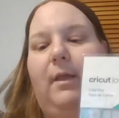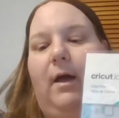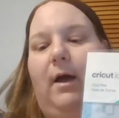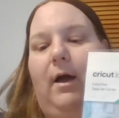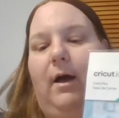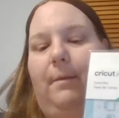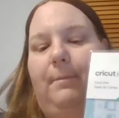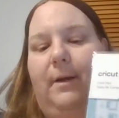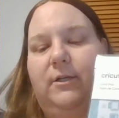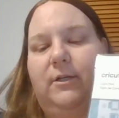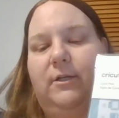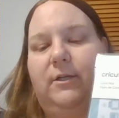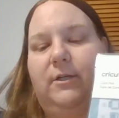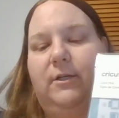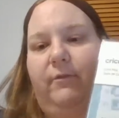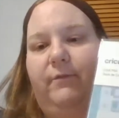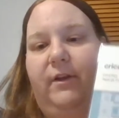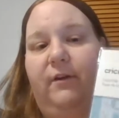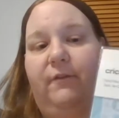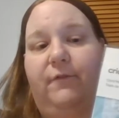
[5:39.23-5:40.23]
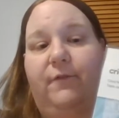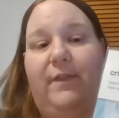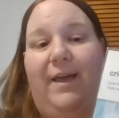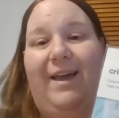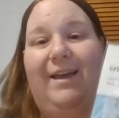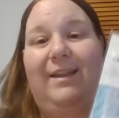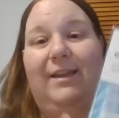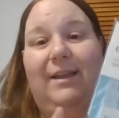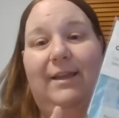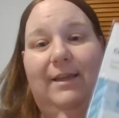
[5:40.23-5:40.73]
I don't have a video for
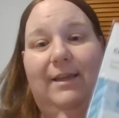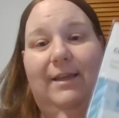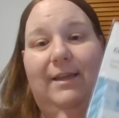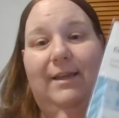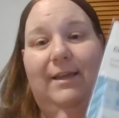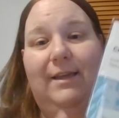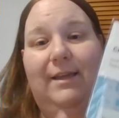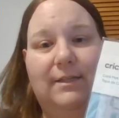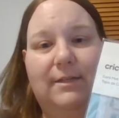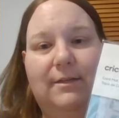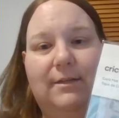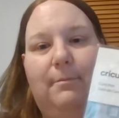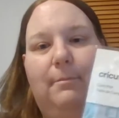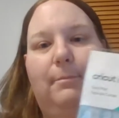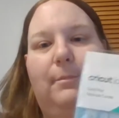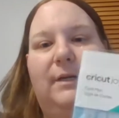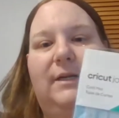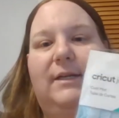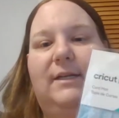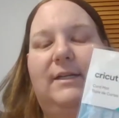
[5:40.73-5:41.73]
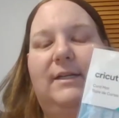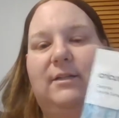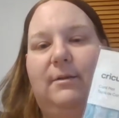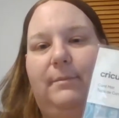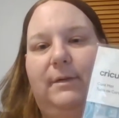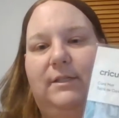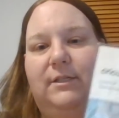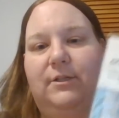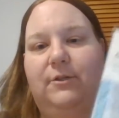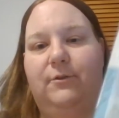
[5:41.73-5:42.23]
that yet, but it is on
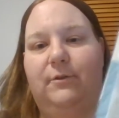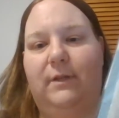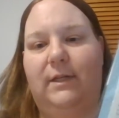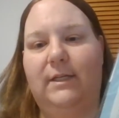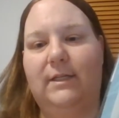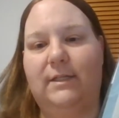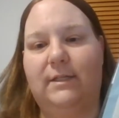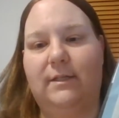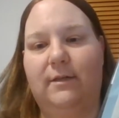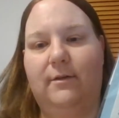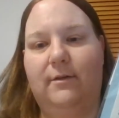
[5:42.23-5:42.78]
my to-do list.